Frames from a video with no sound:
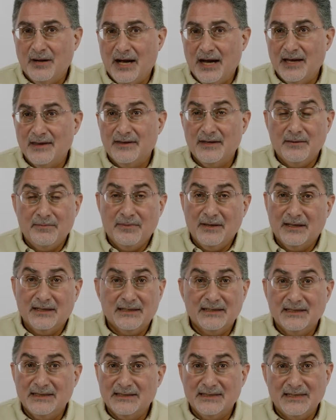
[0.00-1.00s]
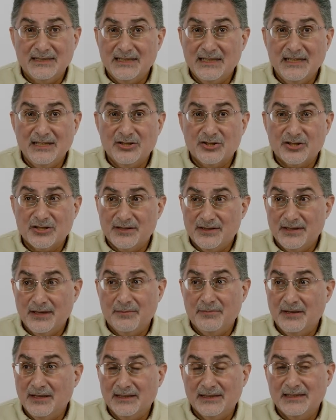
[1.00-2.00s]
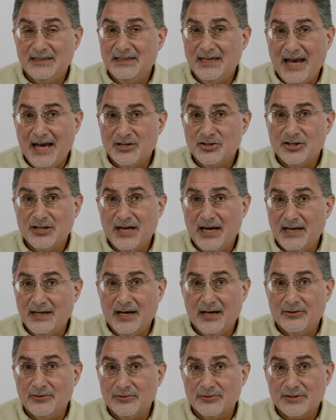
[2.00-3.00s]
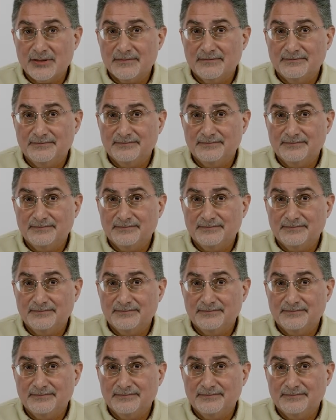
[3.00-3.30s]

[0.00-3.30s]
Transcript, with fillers: by the ability to teach, the ability to educate others.